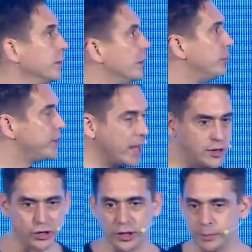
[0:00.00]

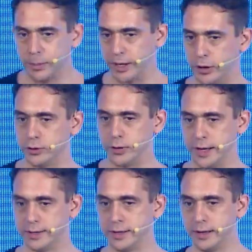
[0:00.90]
Retention, by
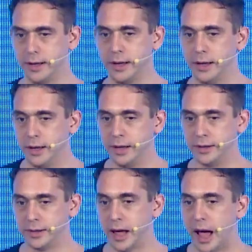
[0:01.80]
contrast,
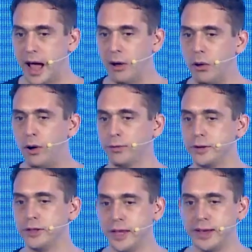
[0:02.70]
is how
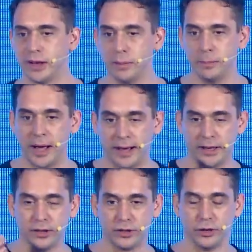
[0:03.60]
often they come
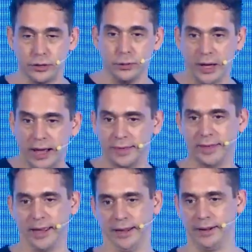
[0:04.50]
back to do that
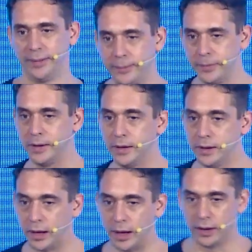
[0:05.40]
thing.
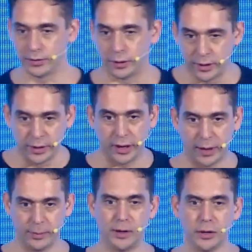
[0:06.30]

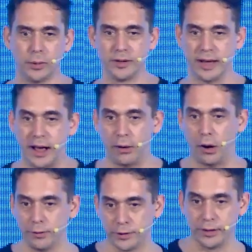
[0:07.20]
In other words, how
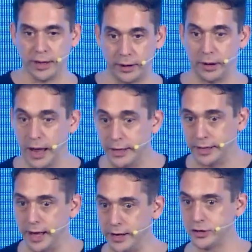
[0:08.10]
often they're
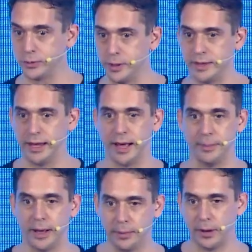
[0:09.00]
engaged with the
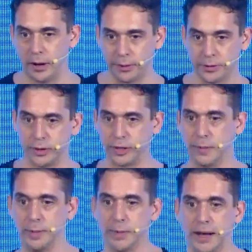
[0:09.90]
app, how often they're
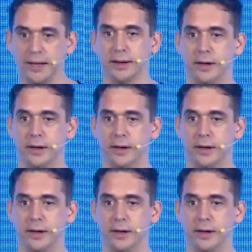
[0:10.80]
coming back.